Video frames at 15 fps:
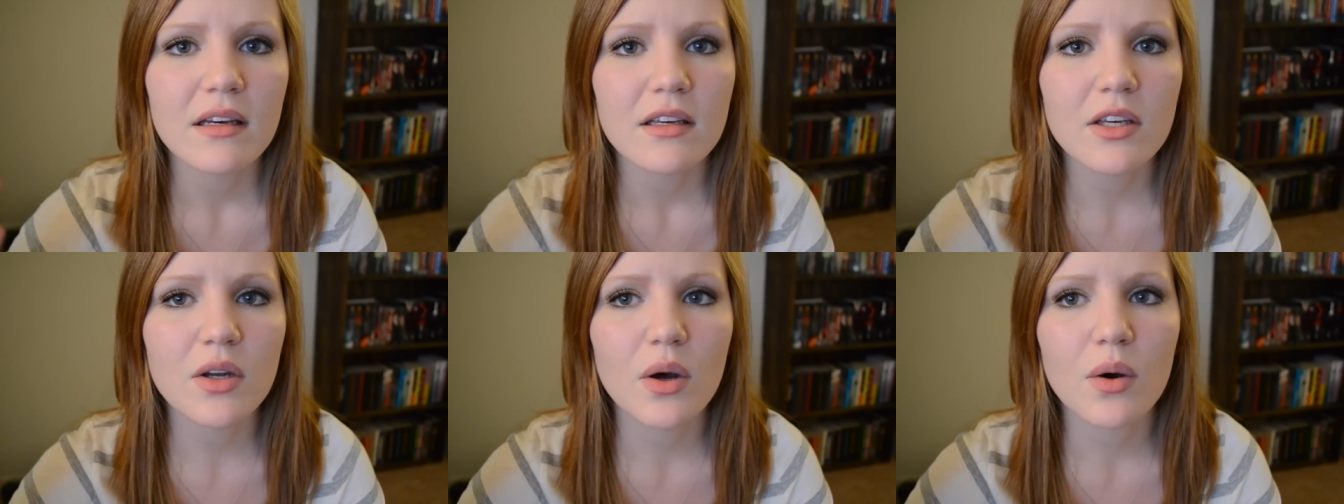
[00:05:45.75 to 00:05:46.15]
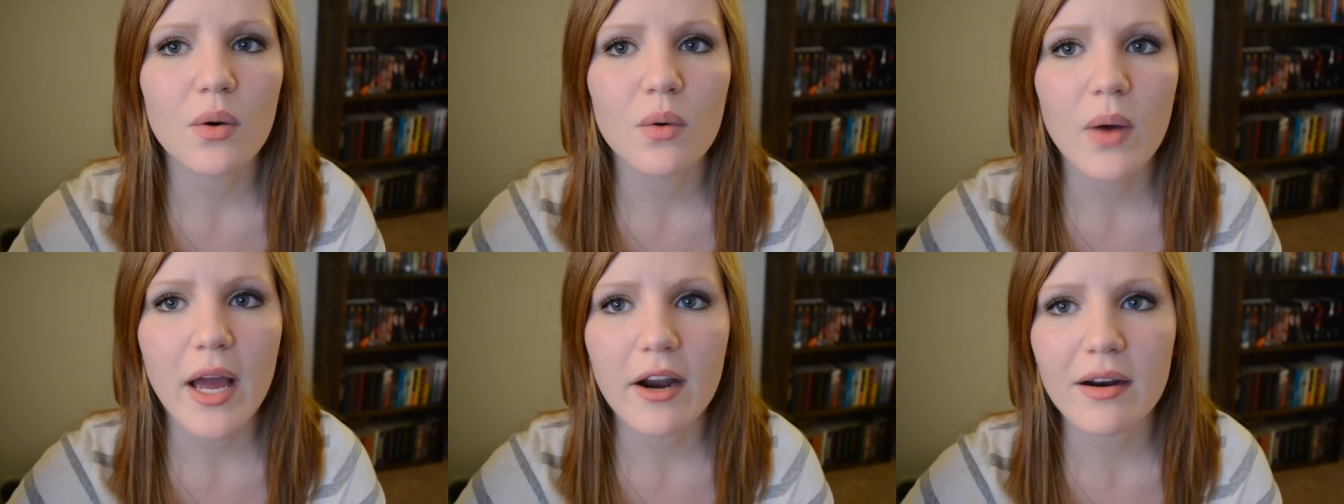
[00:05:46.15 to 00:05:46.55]
you
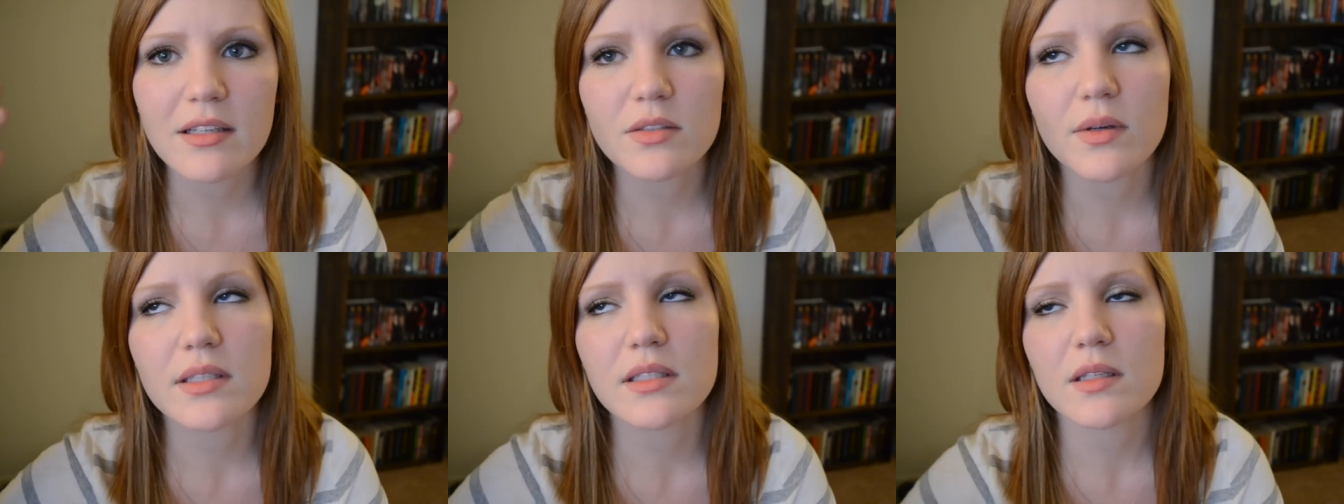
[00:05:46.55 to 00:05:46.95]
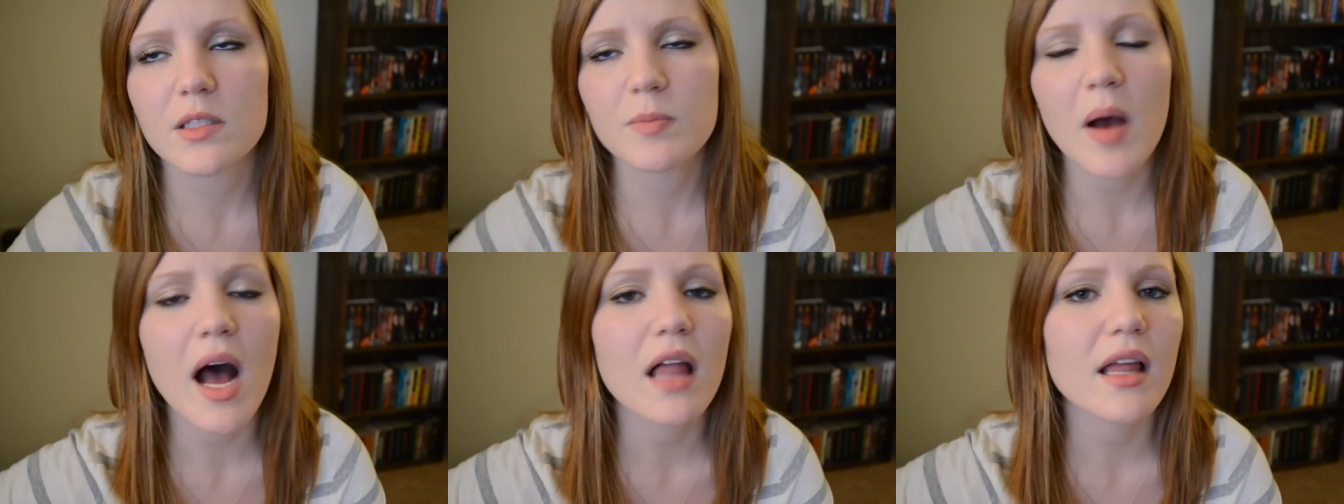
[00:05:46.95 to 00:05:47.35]
know, Harry's always in the
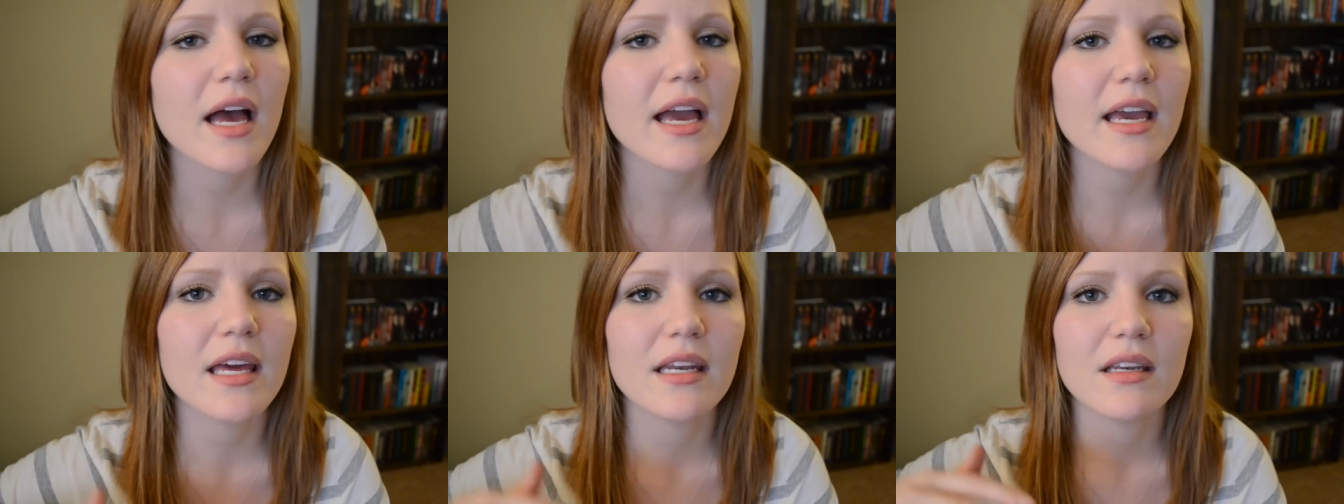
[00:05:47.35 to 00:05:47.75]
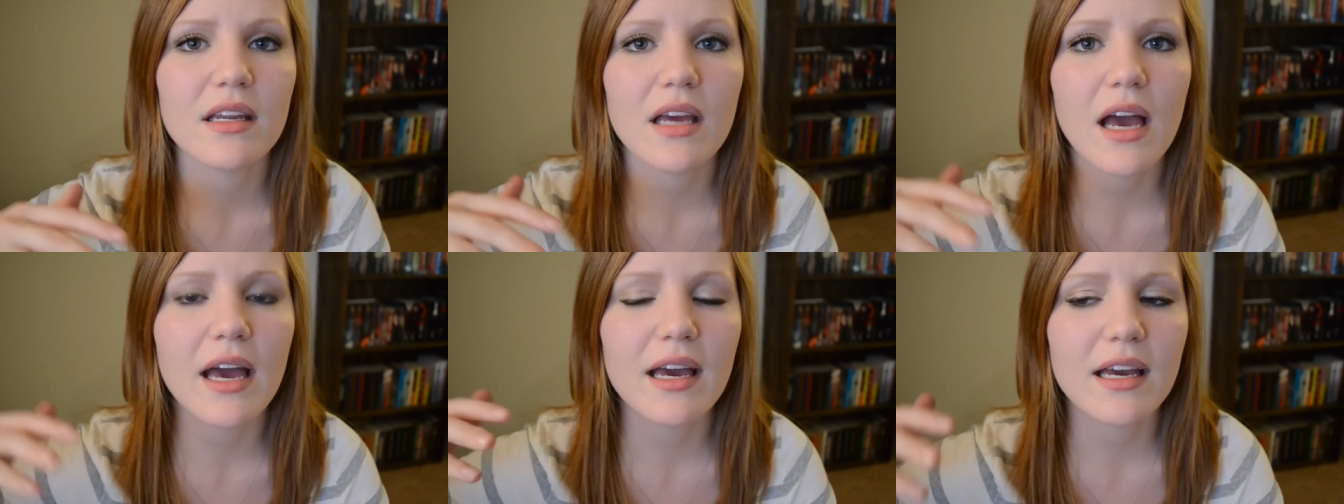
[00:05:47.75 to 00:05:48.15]
spotlight, and
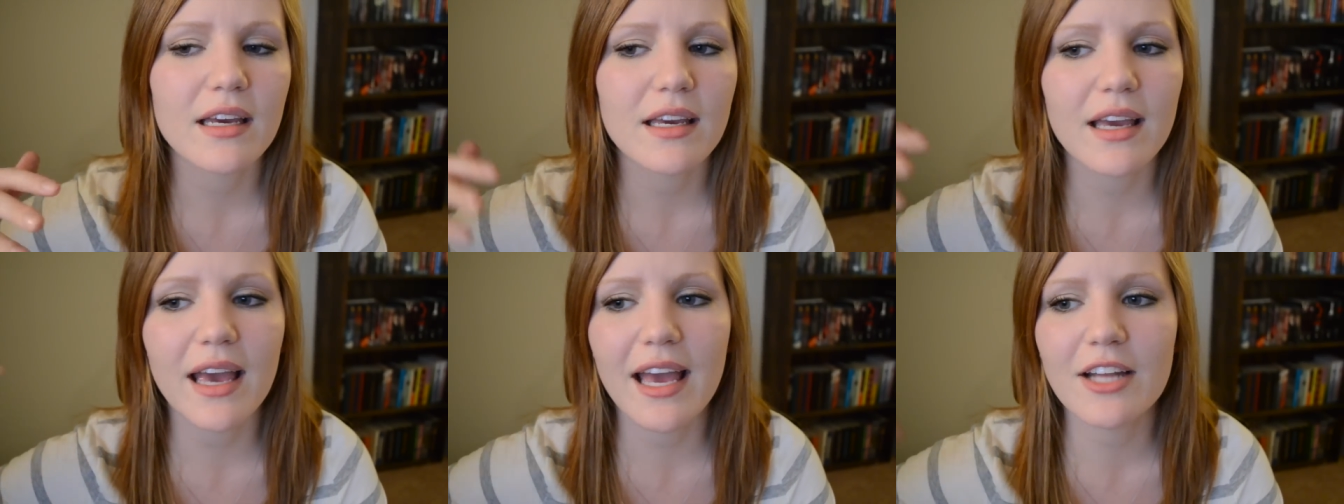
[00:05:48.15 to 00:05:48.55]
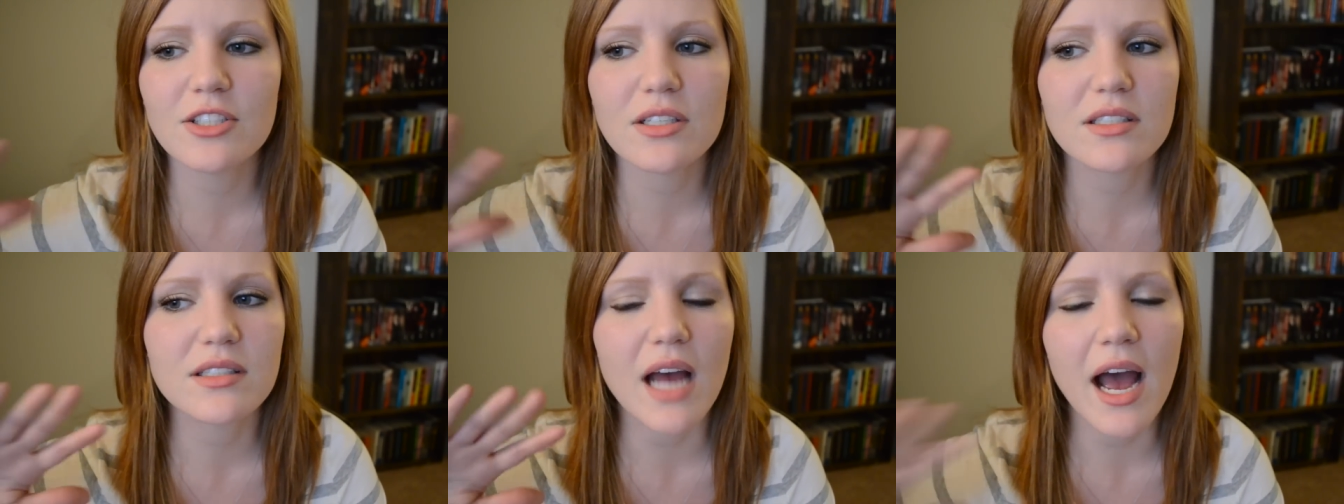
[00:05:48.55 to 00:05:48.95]
I
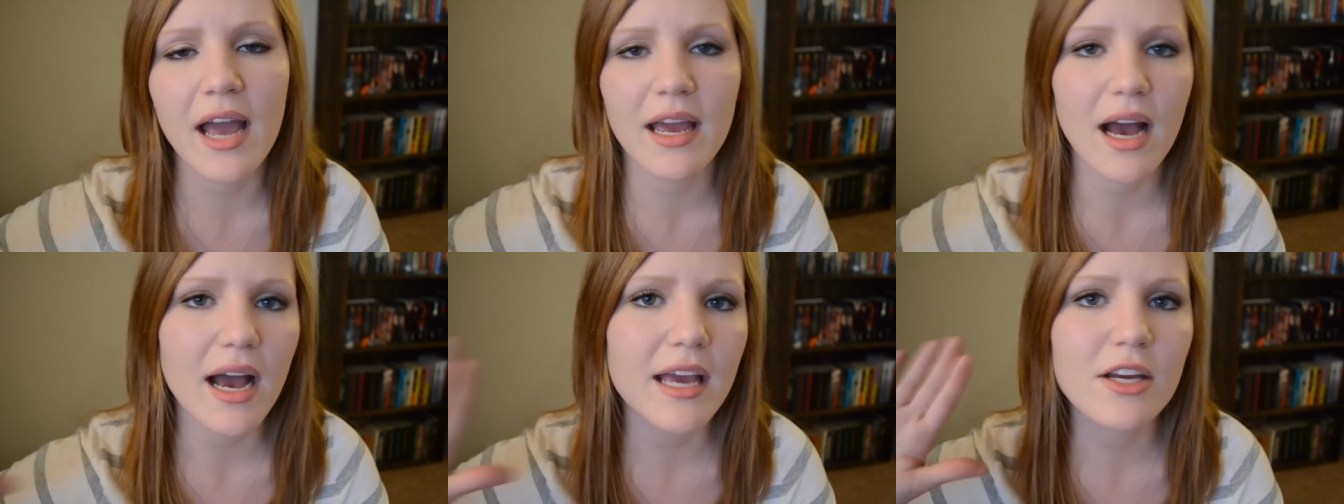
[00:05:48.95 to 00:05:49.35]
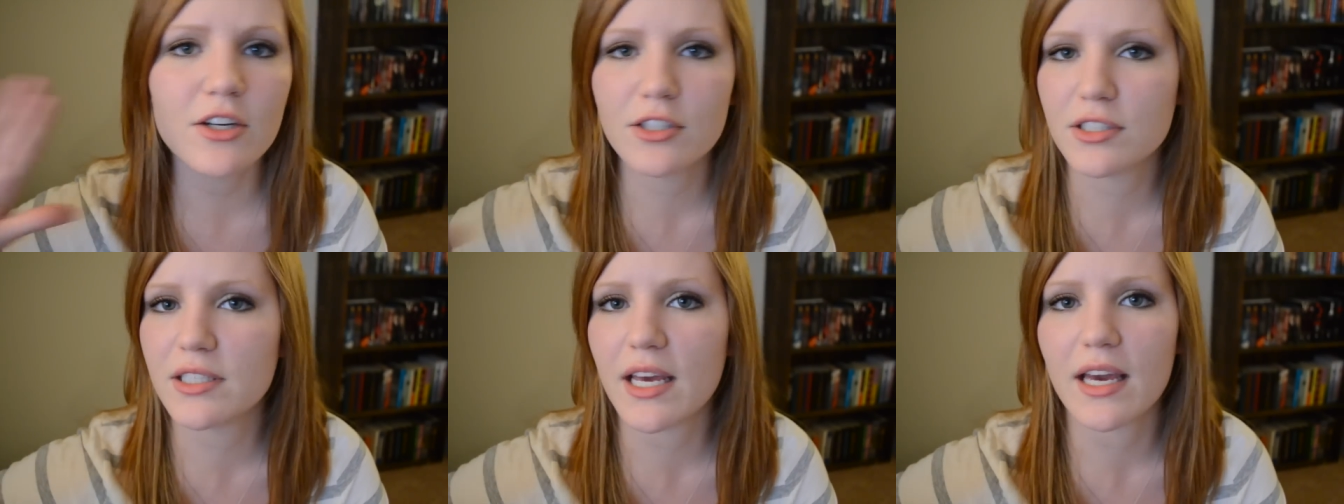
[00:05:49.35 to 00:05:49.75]

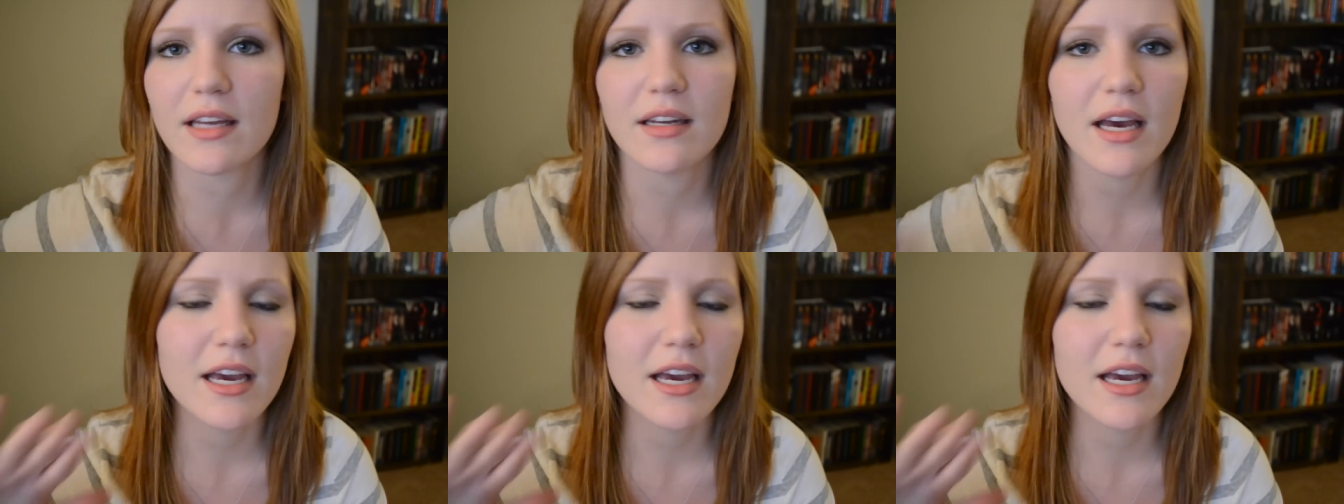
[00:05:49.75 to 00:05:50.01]
understand.